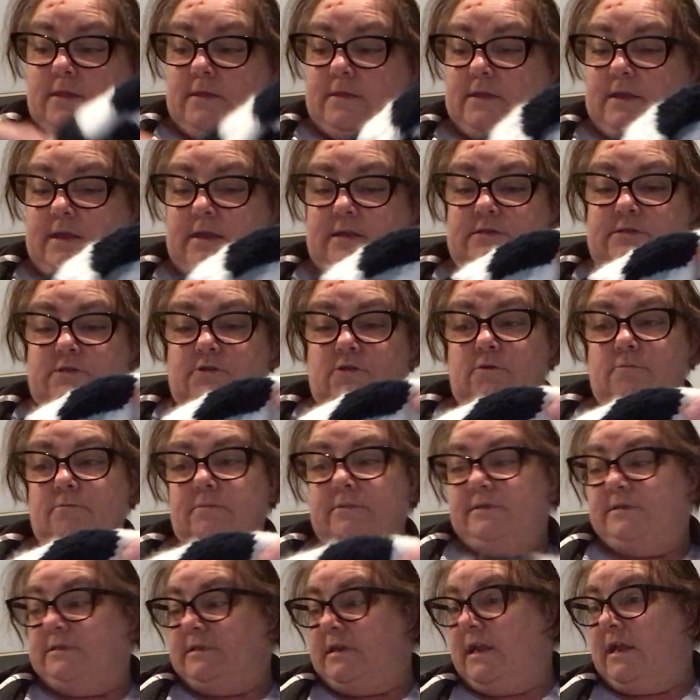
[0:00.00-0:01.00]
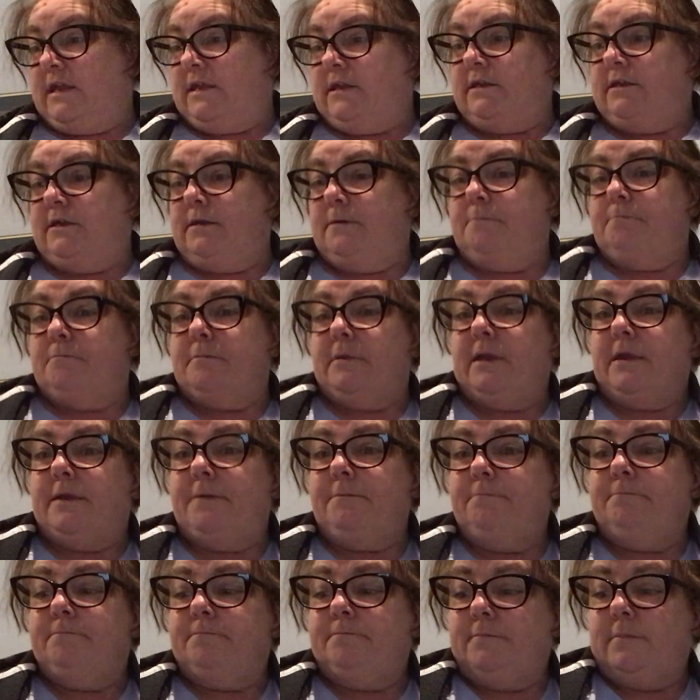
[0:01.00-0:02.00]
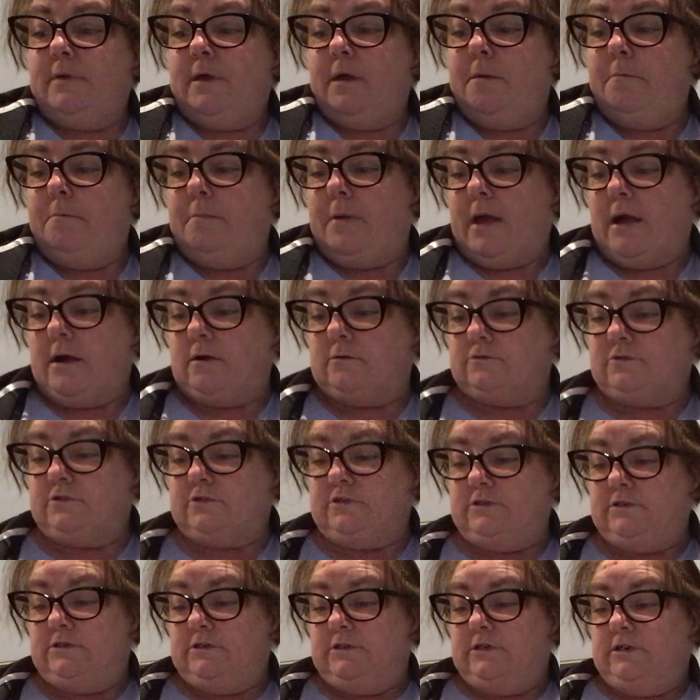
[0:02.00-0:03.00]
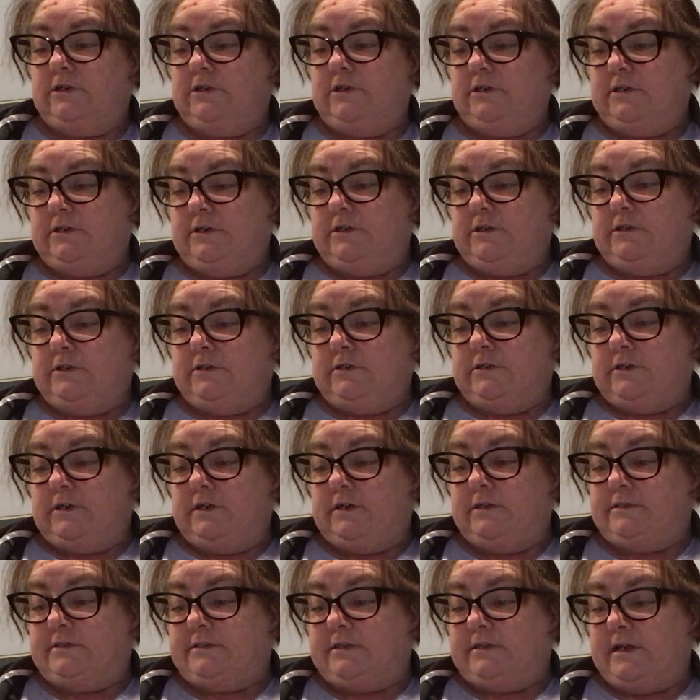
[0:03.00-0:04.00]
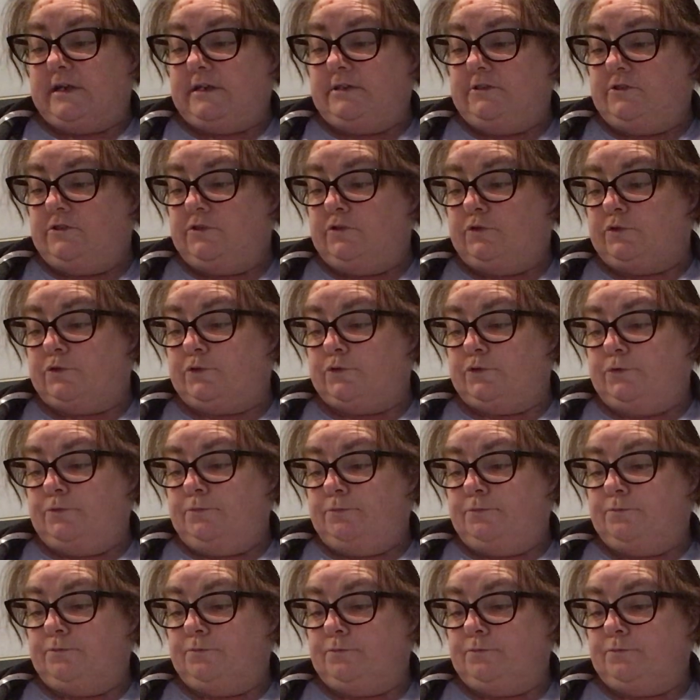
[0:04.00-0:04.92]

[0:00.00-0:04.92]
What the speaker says: These normally take me about a day to do.